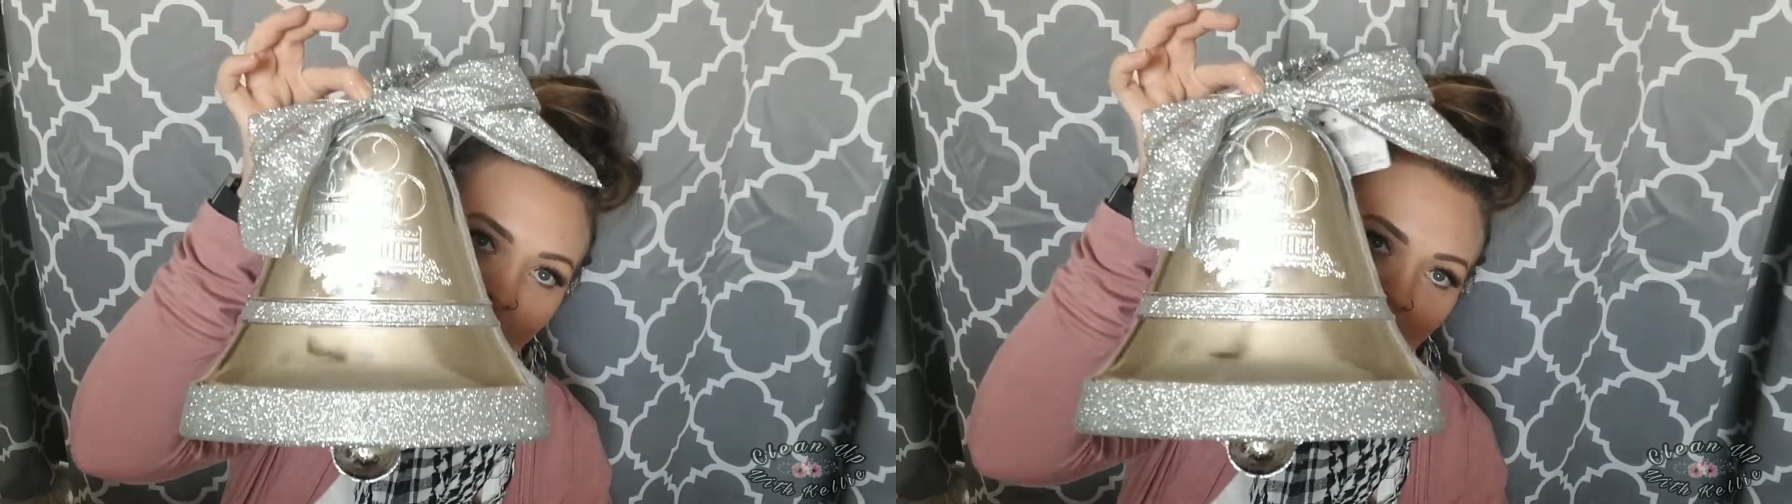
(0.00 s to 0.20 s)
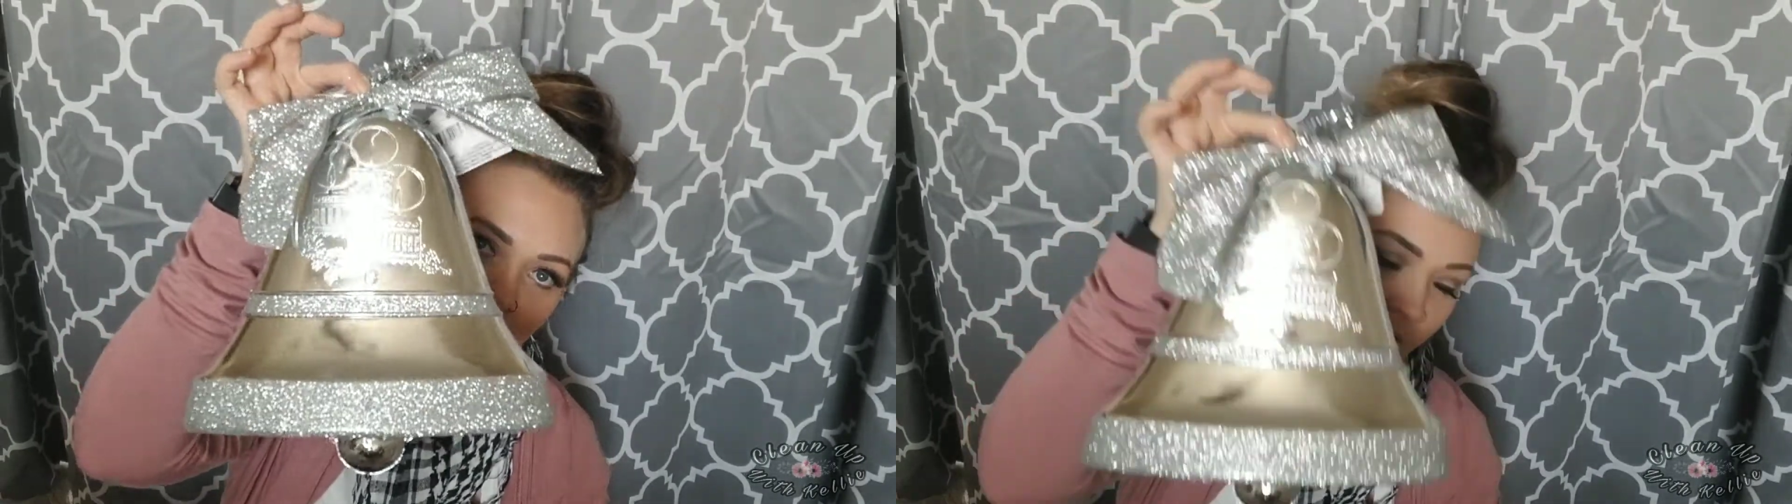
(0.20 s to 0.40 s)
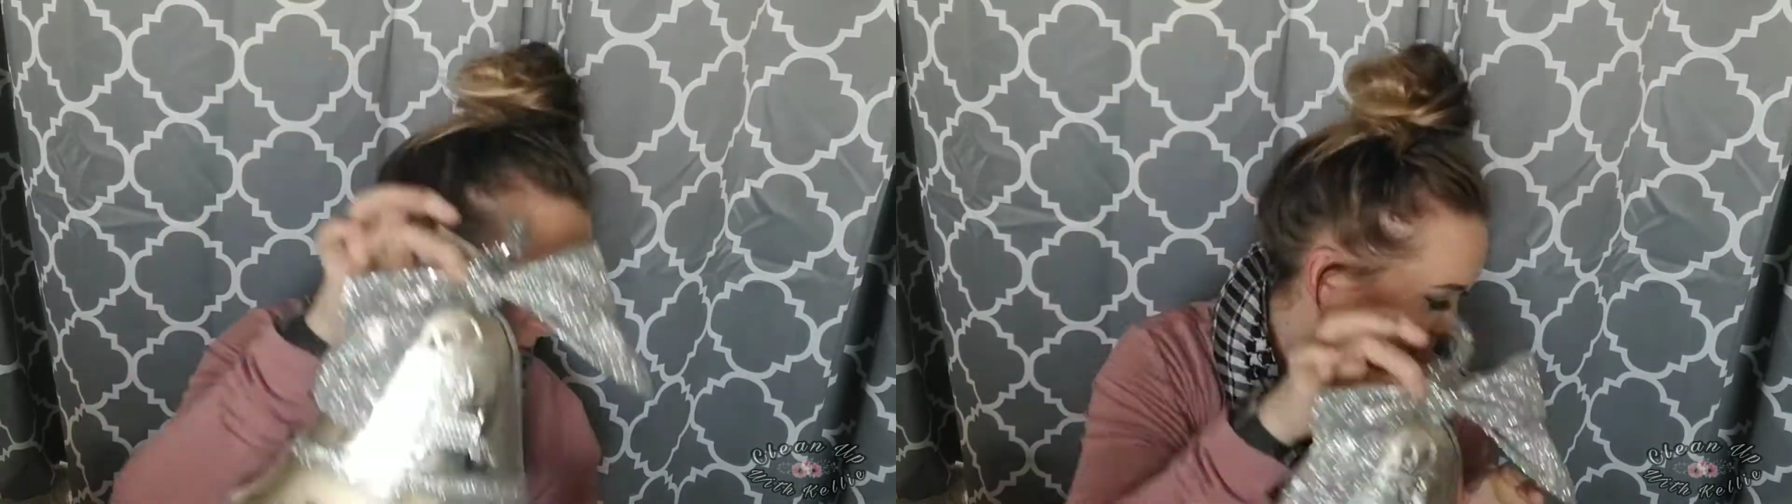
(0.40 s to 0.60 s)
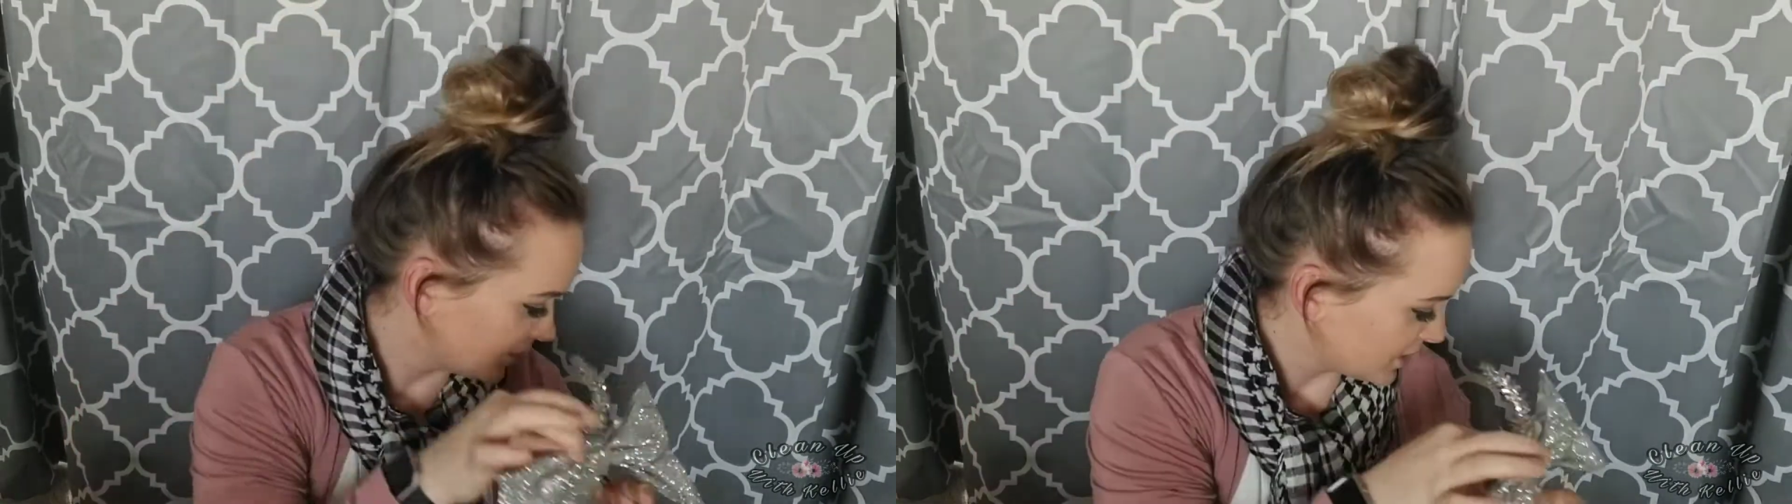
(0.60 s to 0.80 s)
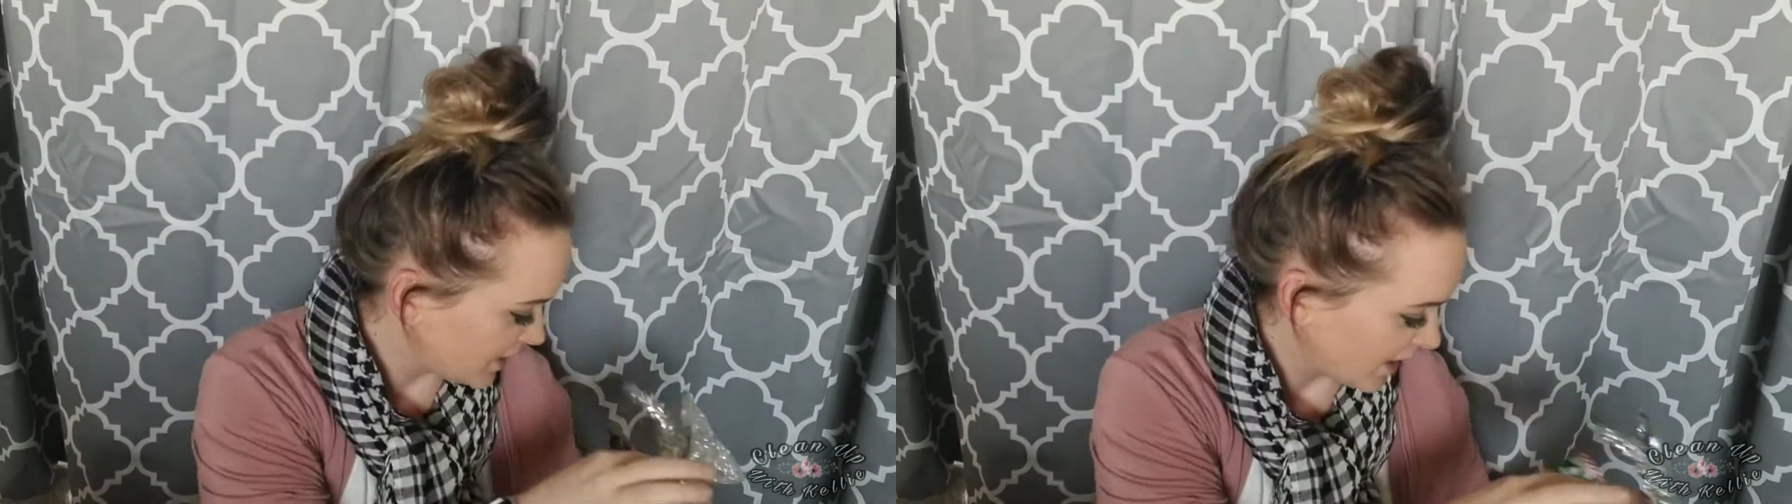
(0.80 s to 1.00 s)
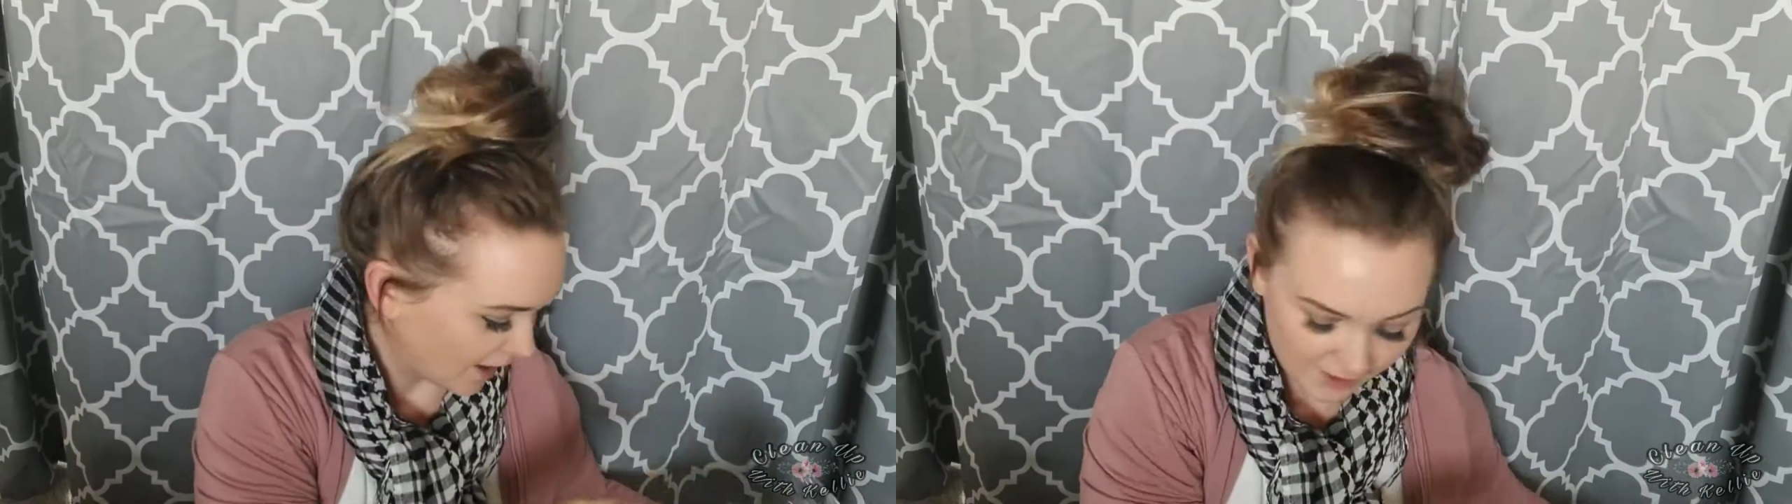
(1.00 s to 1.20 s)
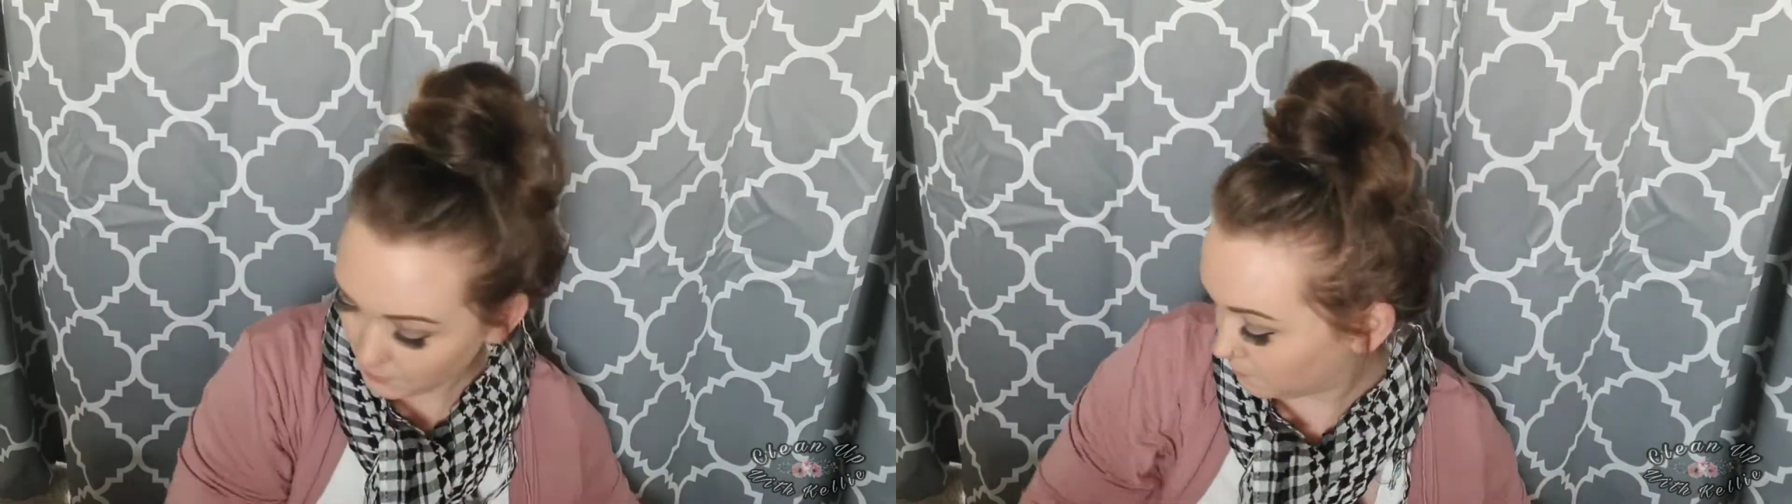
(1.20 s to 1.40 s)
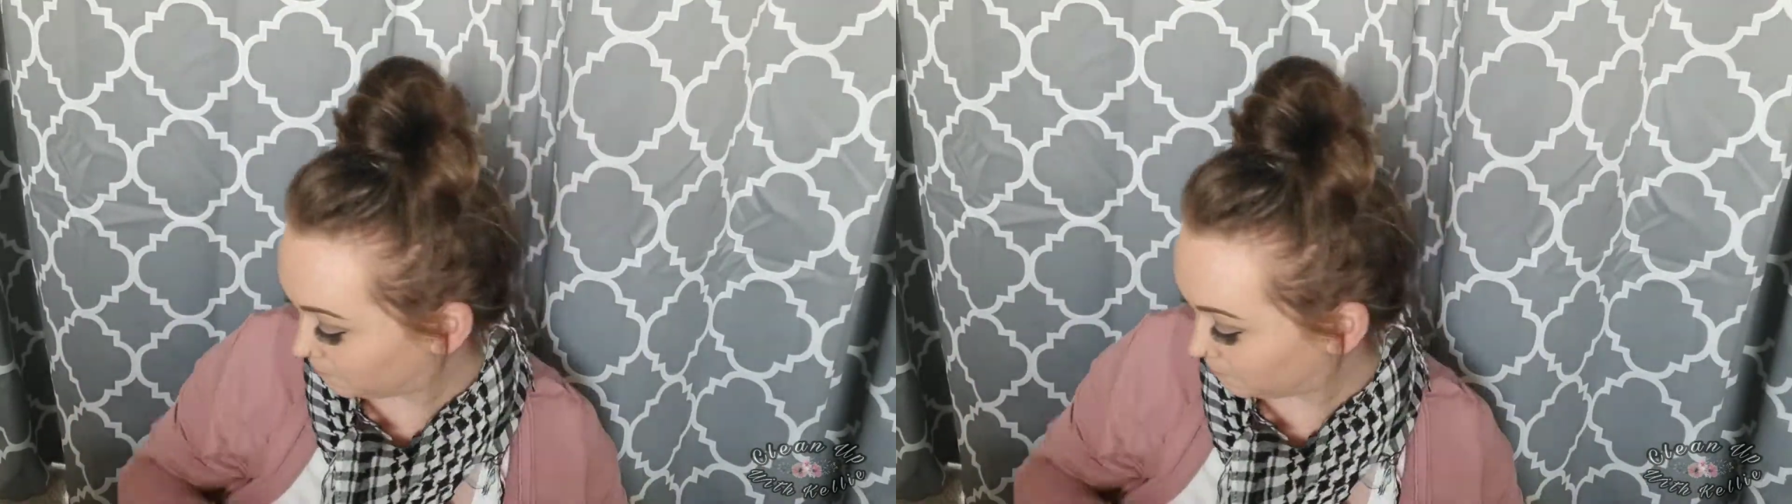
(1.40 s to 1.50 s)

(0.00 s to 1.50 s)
So there's that.